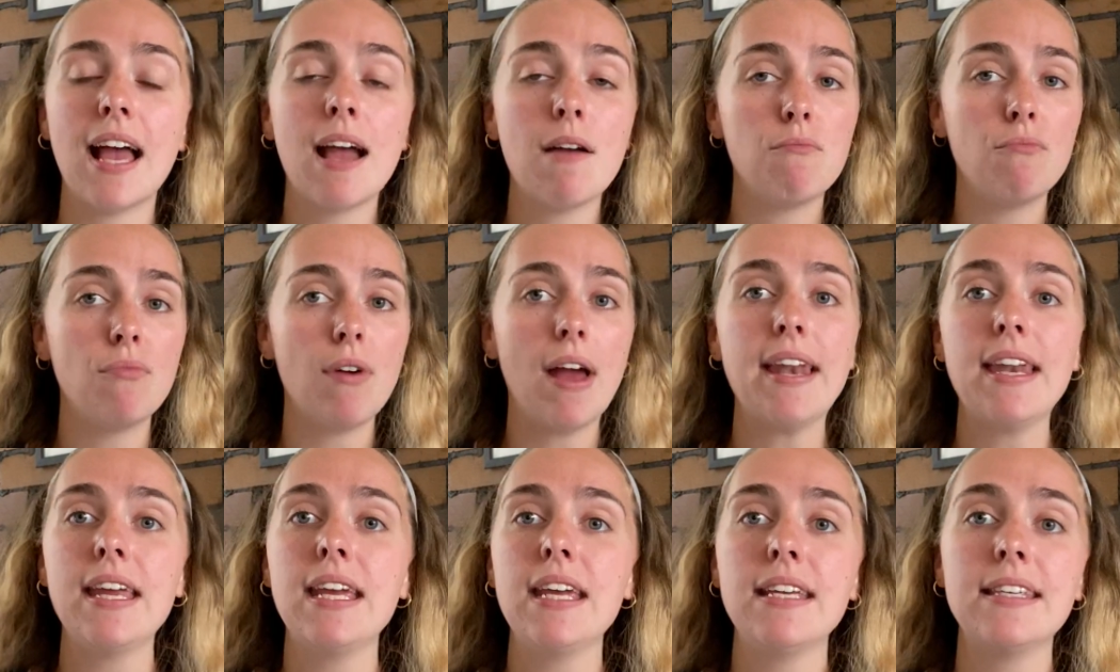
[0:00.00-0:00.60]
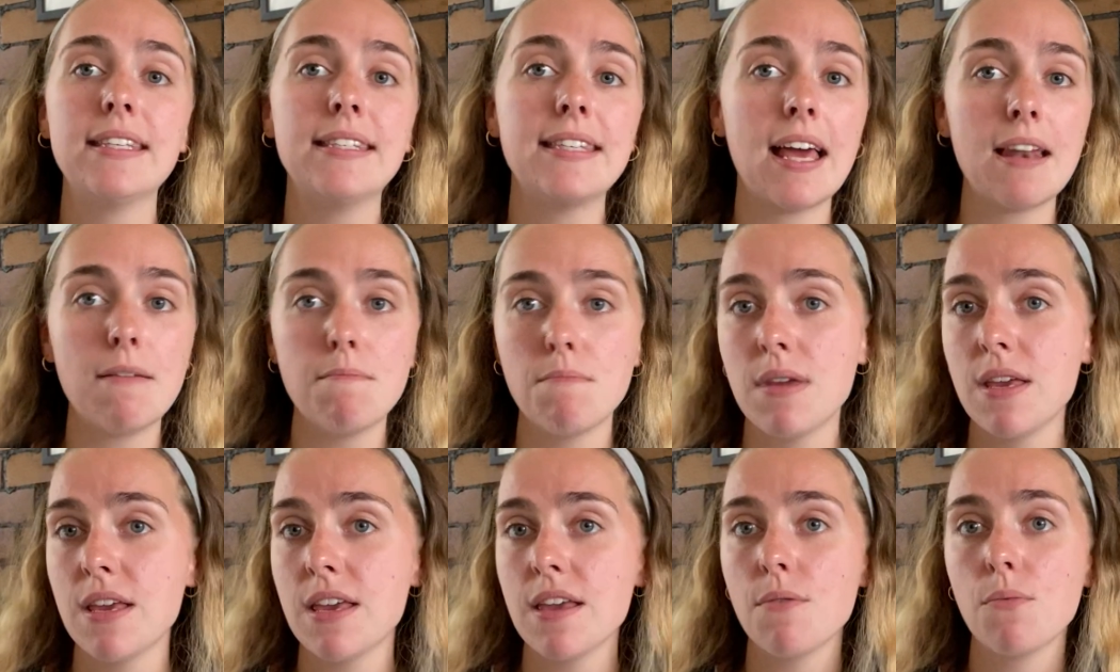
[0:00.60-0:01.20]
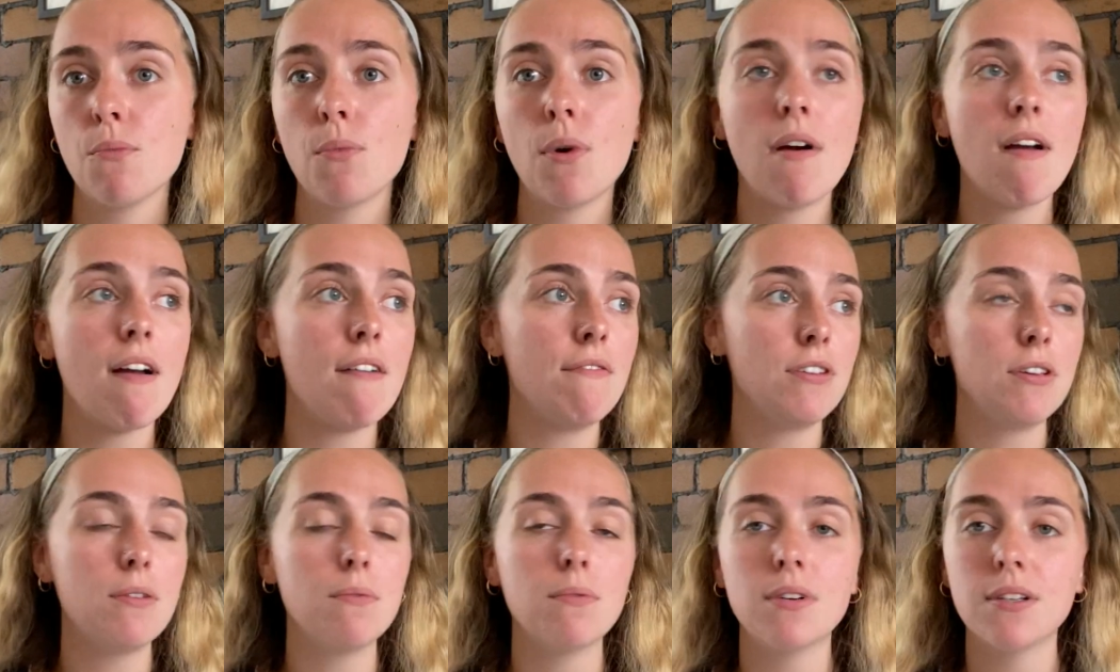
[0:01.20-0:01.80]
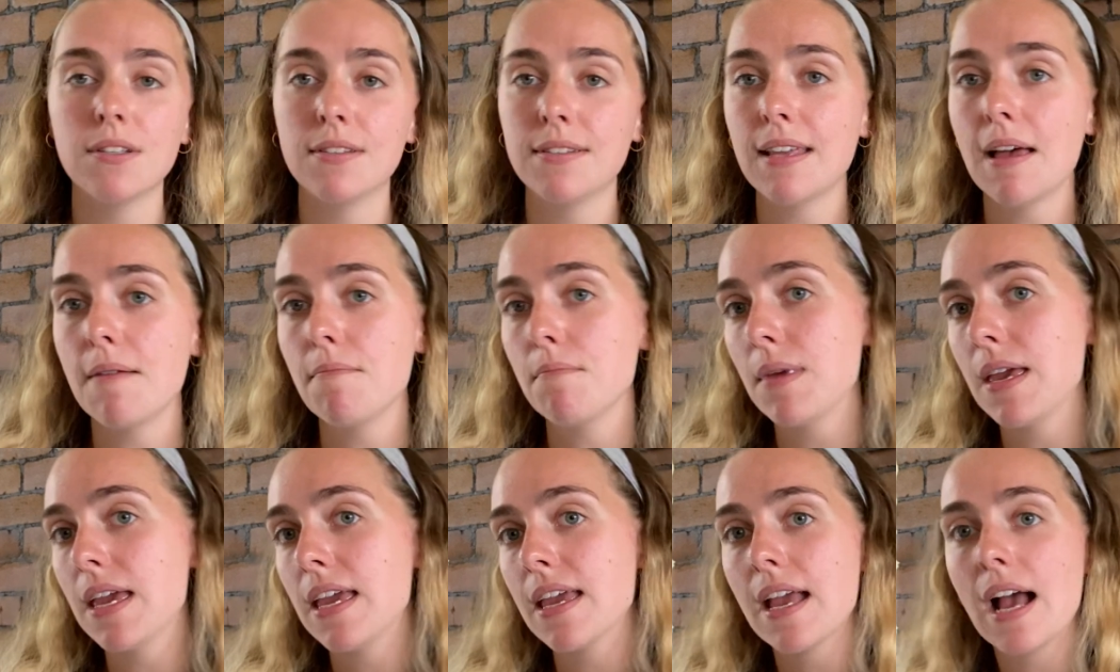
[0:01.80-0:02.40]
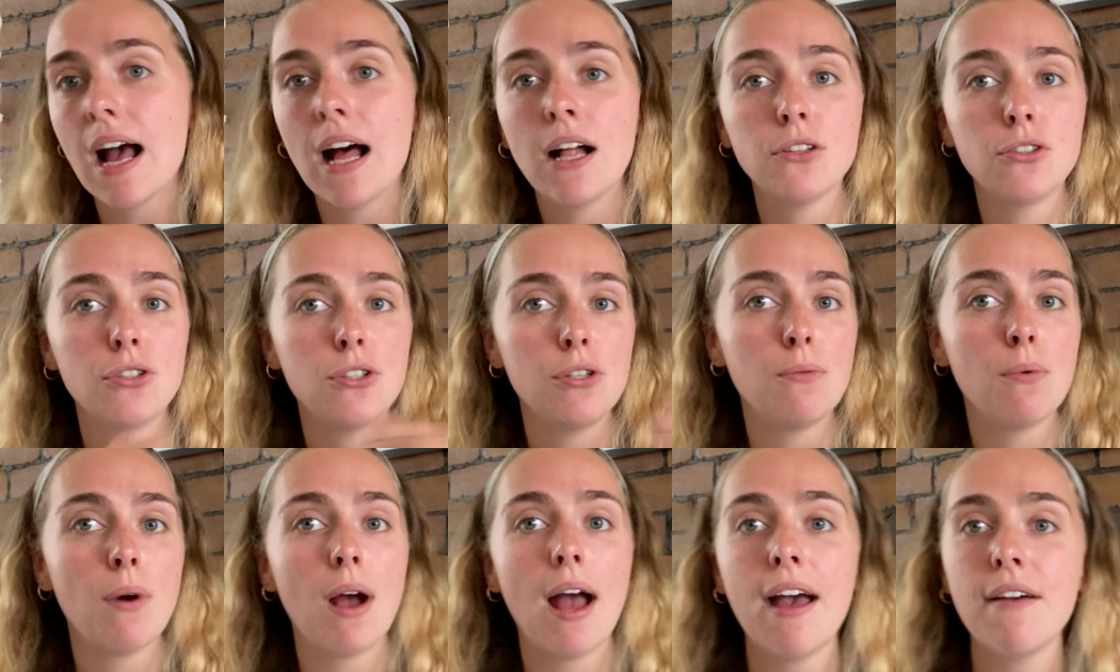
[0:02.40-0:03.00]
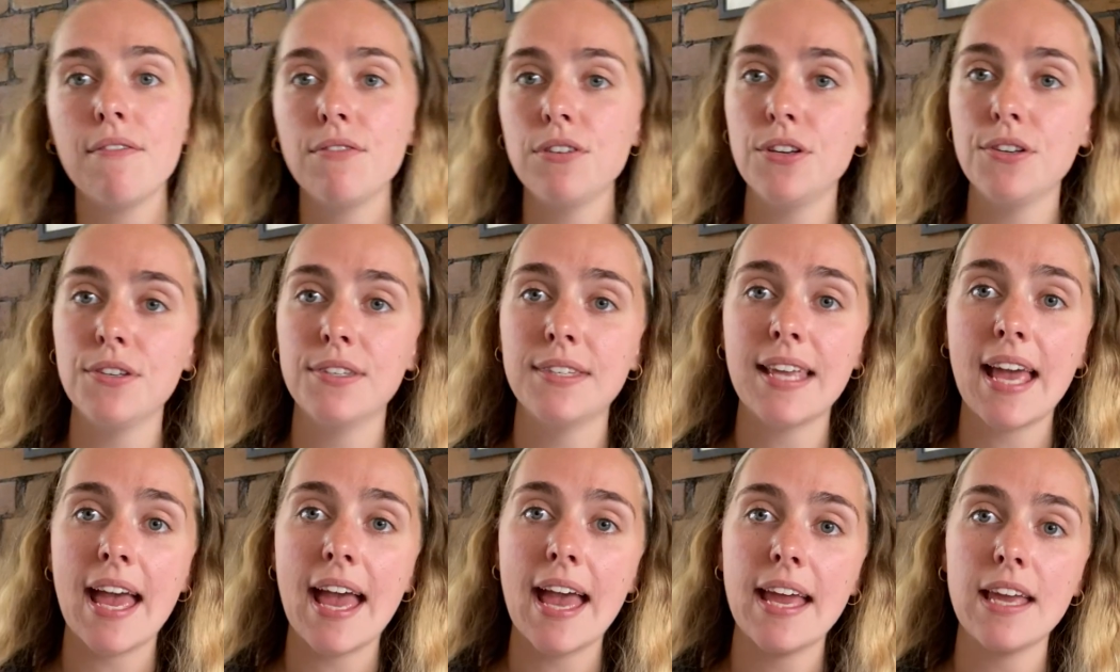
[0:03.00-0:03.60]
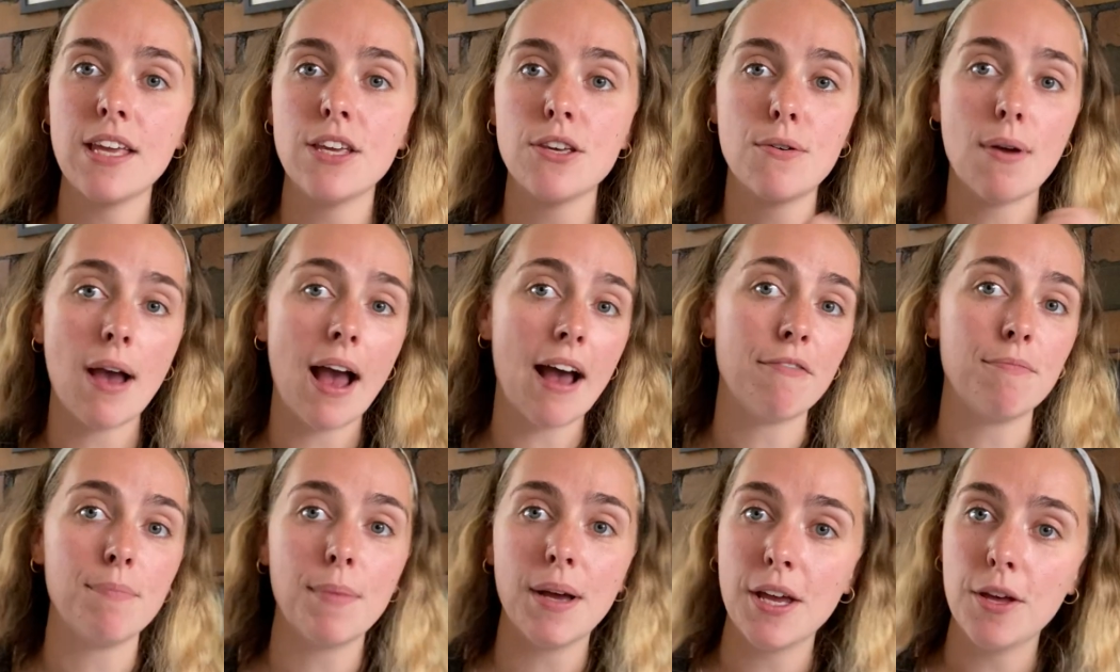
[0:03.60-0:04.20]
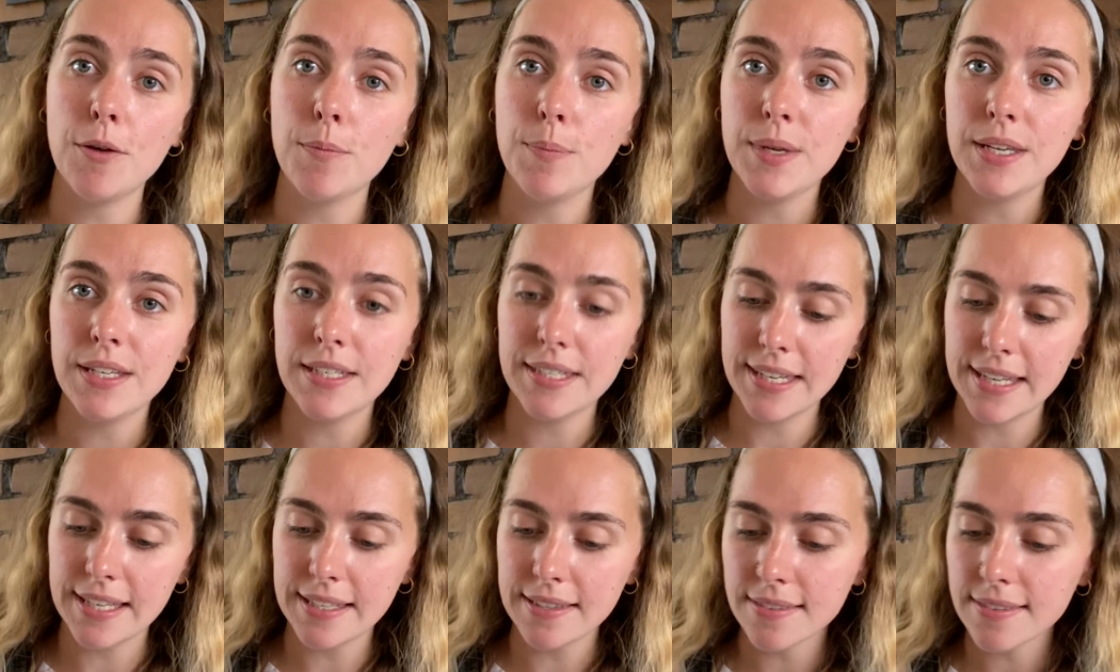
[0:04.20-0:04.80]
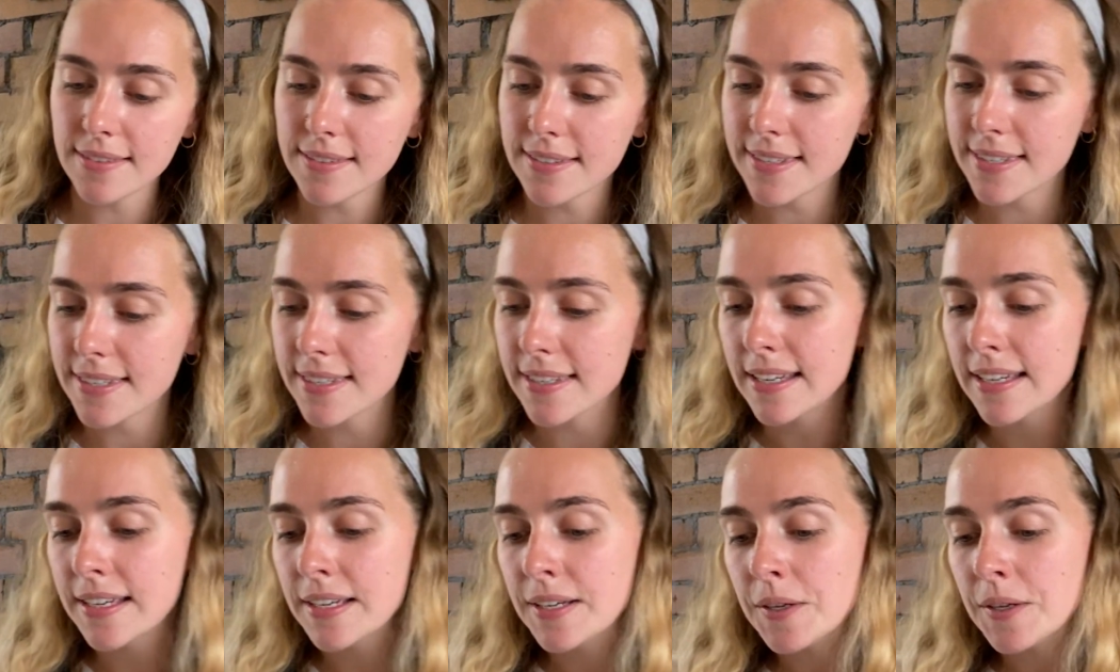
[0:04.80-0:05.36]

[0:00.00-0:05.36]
I'm ready, send me wherever you want to send me, I'll do whatever you say, you have my obedience?